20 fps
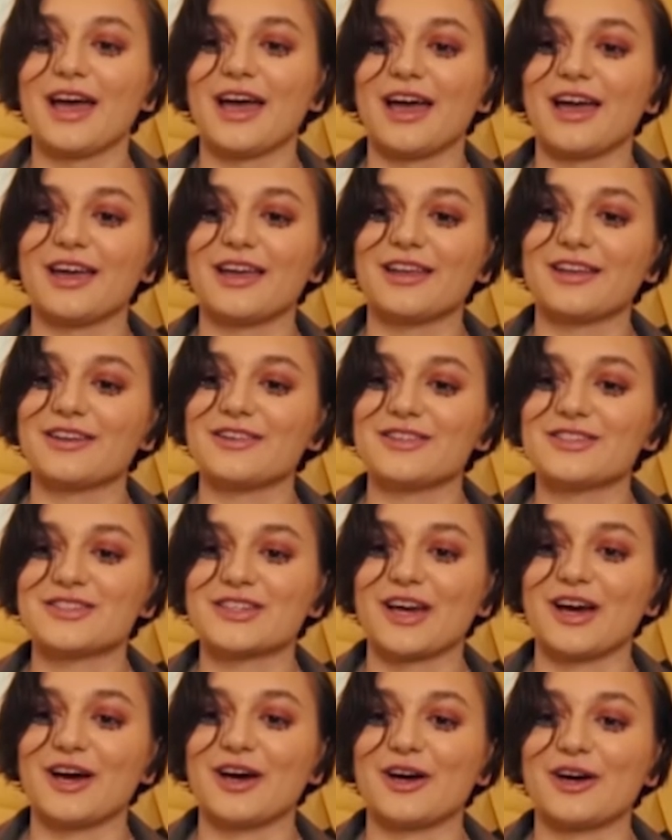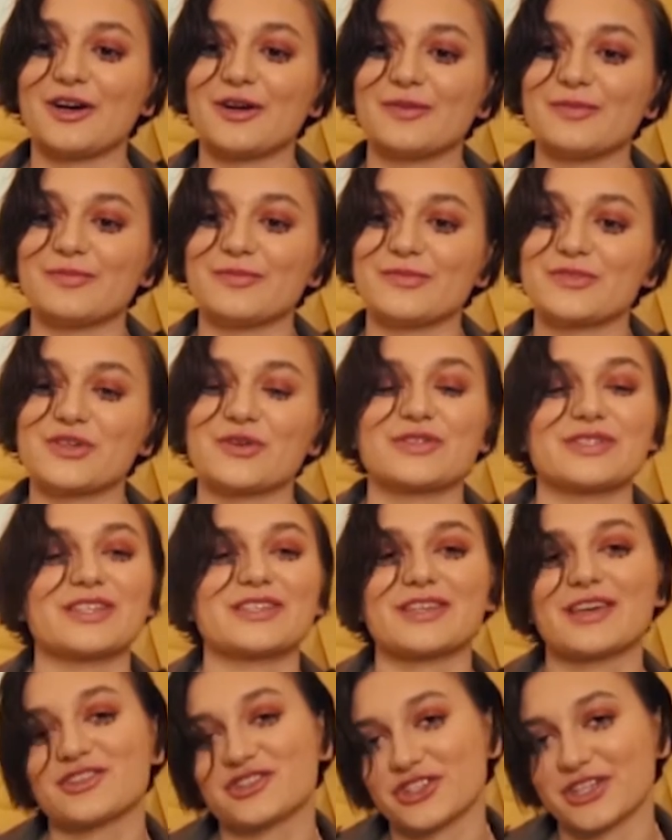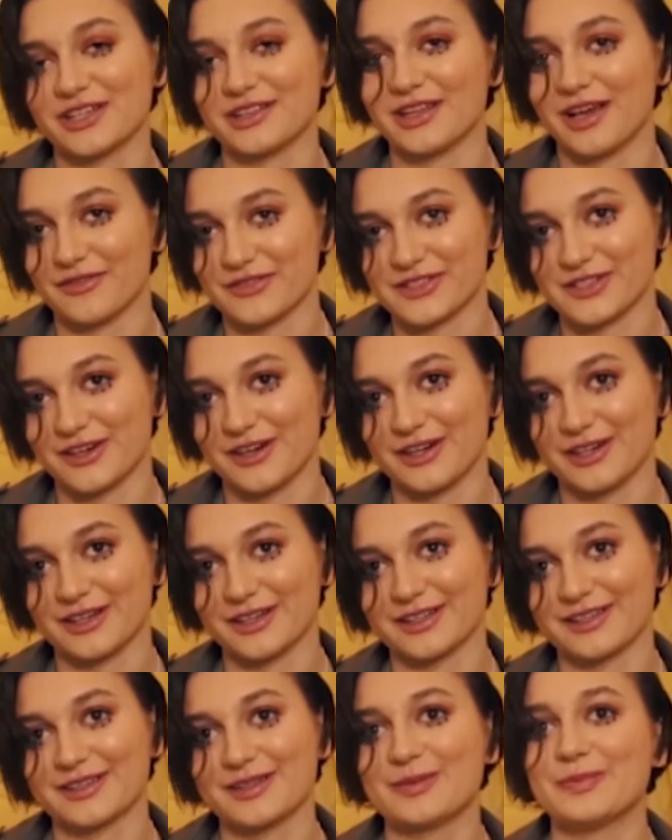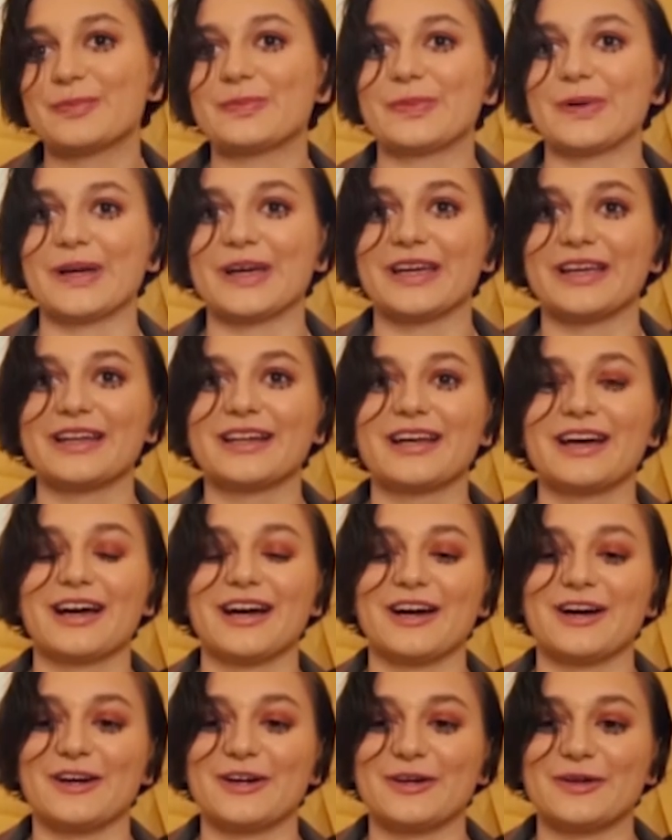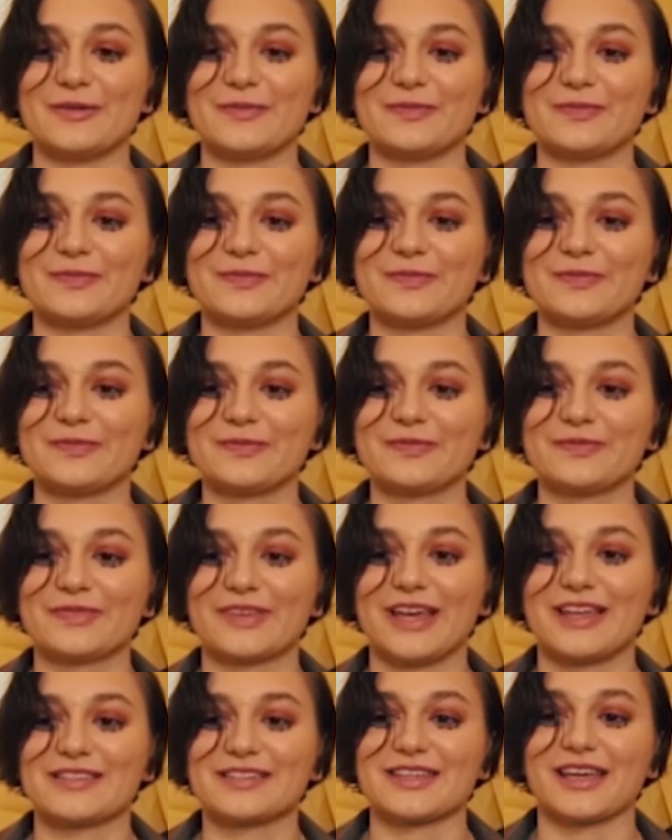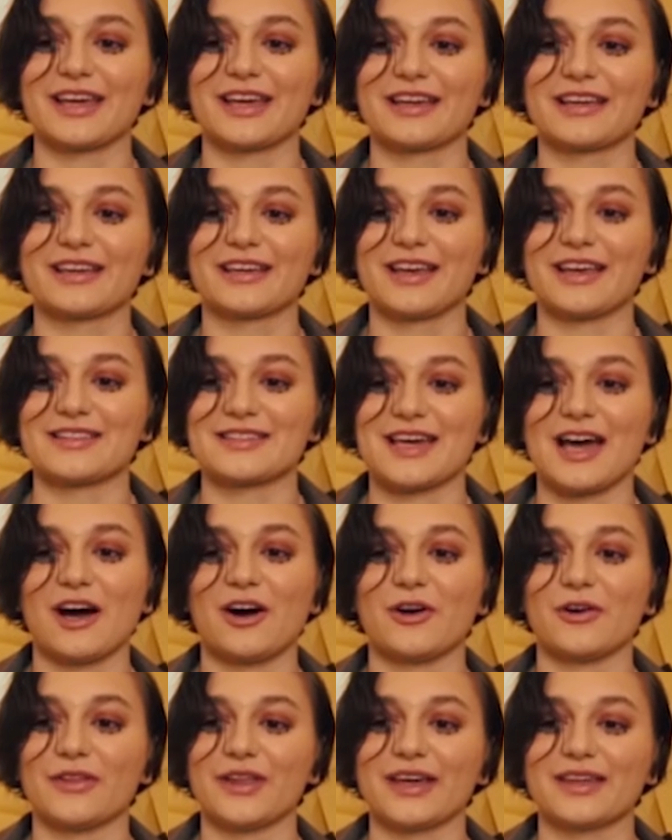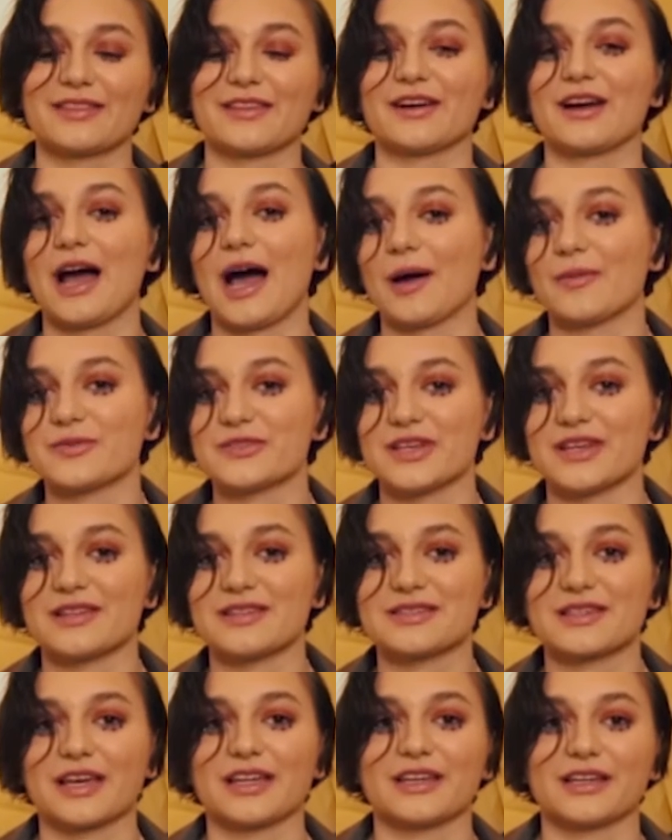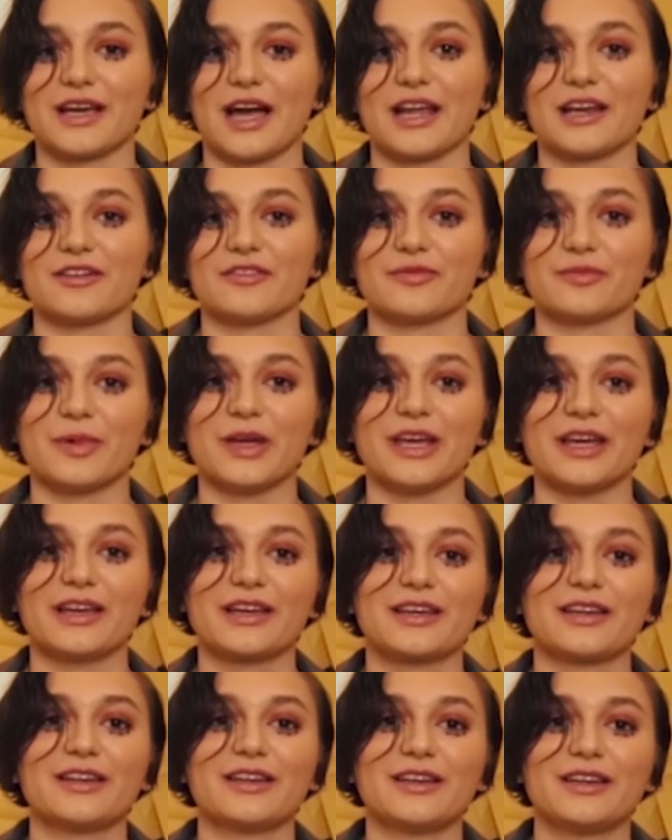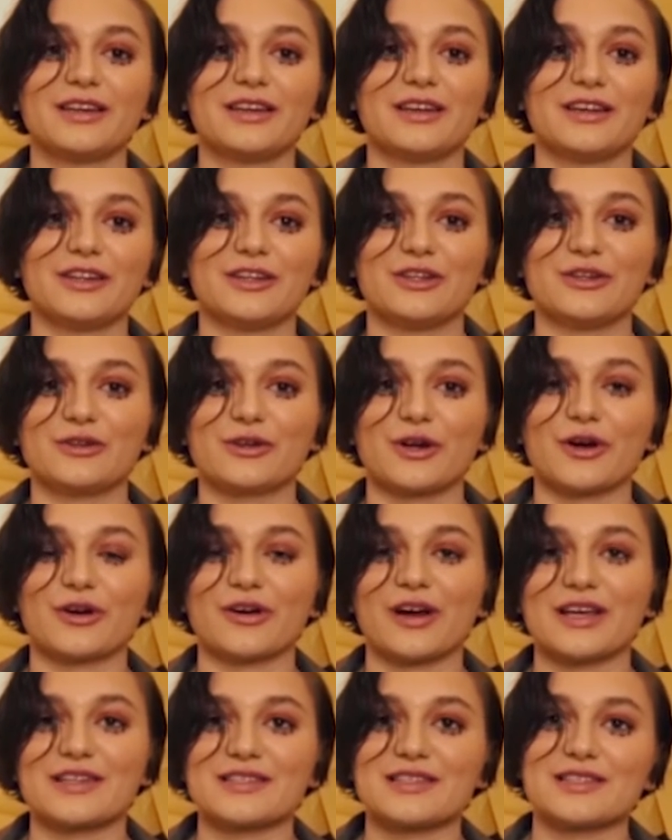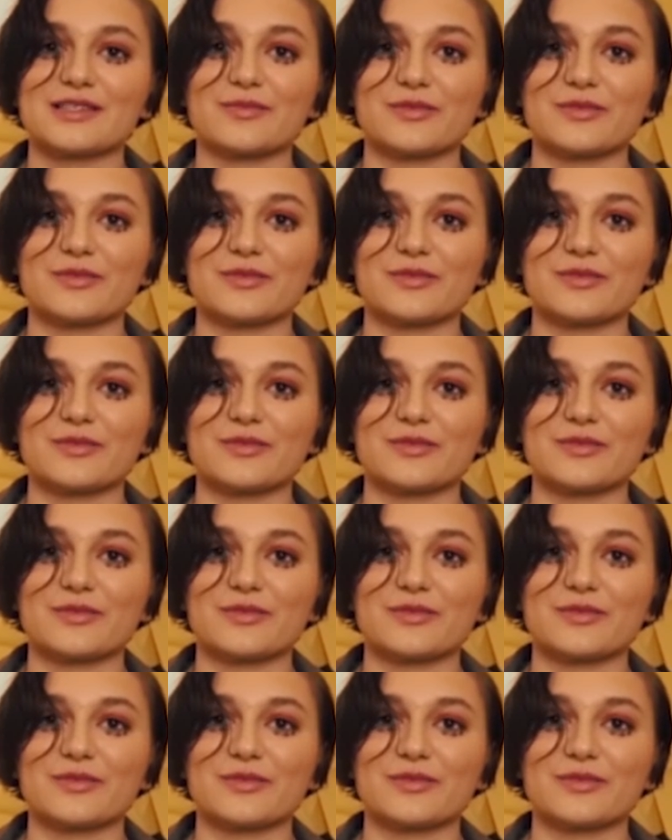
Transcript: And um, so it's essentially a love song, but um, it's like, it's how like their absence can kind of make you go crazy